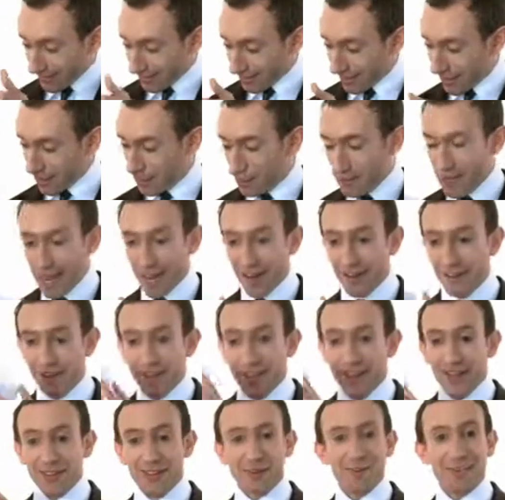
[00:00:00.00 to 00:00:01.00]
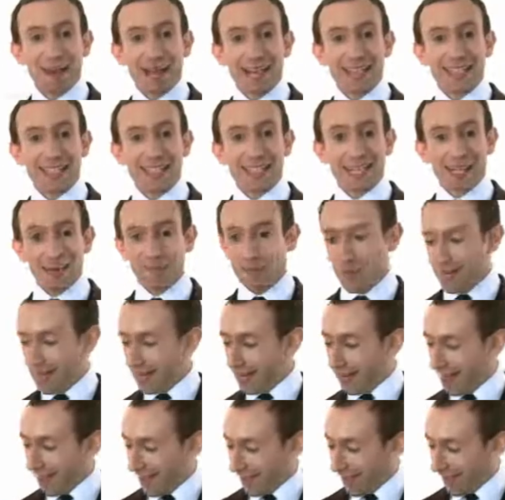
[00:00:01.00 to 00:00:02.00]
Then we have the man
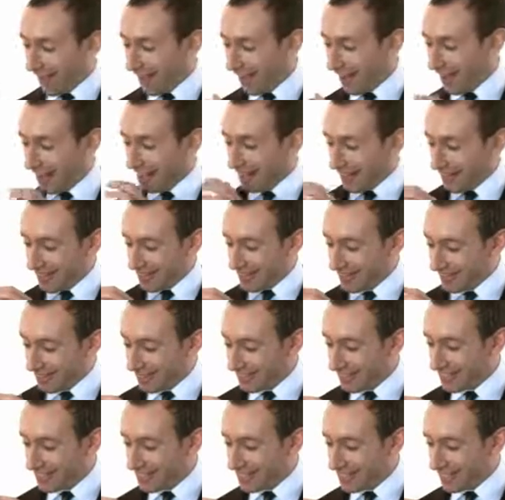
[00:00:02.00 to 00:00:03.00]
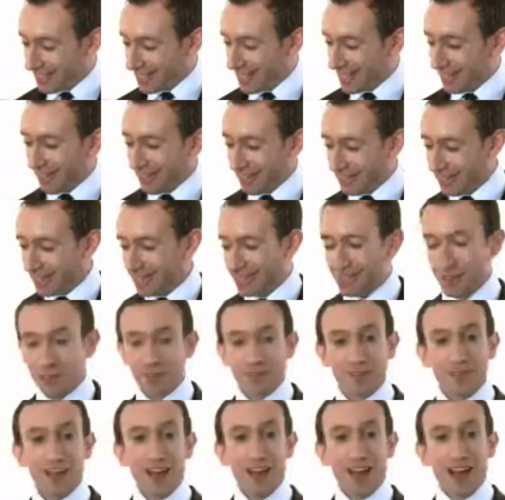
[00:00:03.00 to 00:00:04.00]
skipping. This is just a nice sort
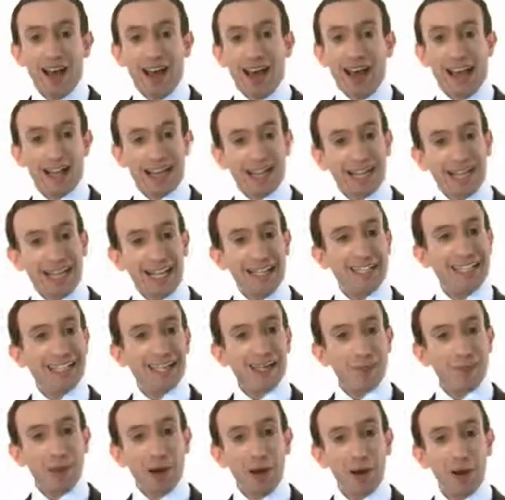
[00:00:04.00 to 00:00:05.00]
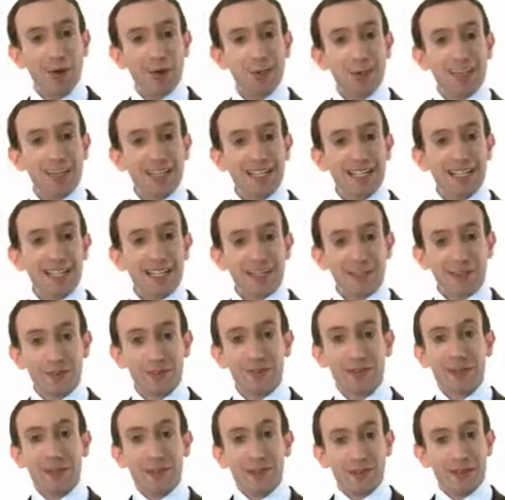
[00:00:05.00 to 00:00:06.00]
of athletic pose, isn't it?
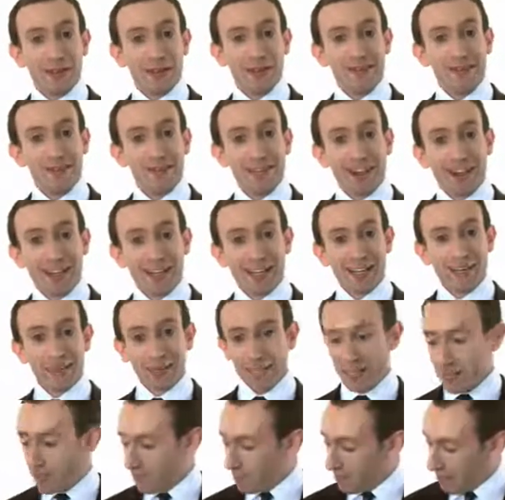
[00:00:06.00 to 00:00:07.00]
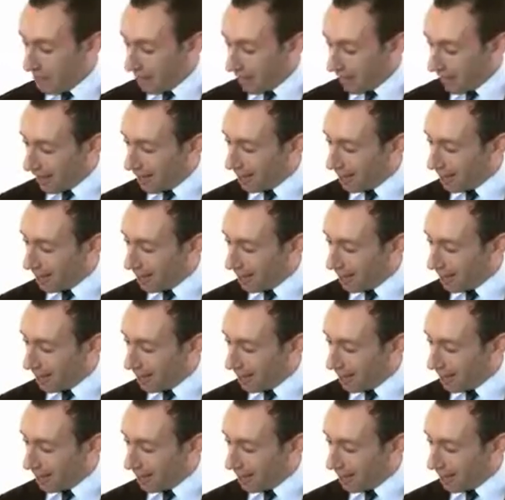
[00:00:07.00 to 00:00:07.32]
Sort of a bit of dynamism.